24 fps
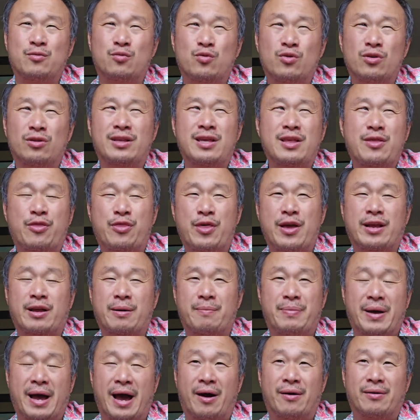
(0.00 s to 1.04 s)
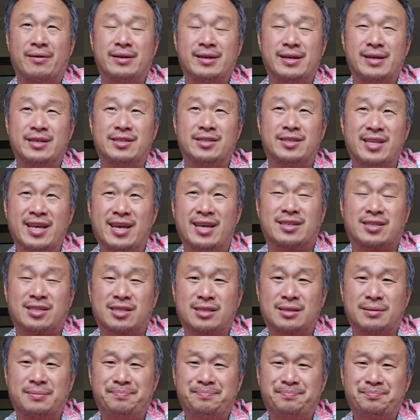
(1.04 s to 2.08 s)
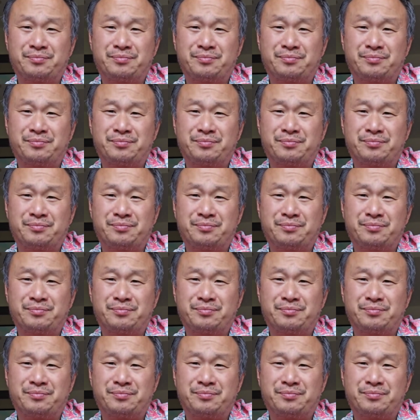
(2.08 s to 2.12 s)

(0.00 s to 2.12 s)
really think about is this,